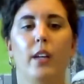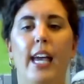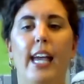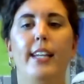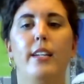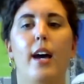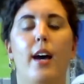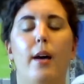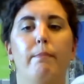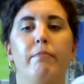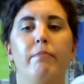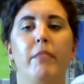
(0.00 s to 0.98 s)

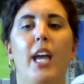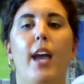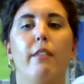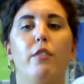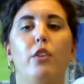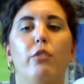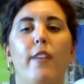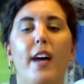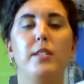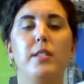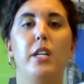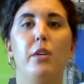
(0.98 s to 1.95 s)
And have you
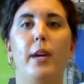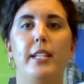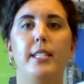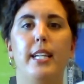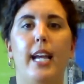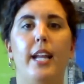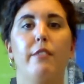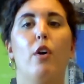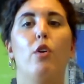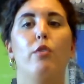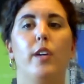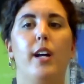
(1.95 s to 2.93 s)
found any ways to kind of
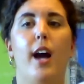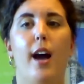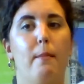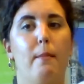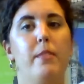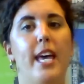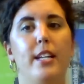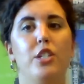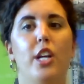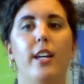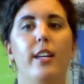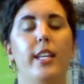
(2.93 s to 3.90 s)
overcome that
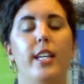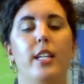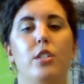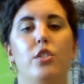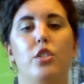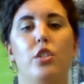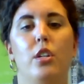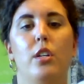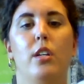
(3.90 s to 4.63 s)
challenge?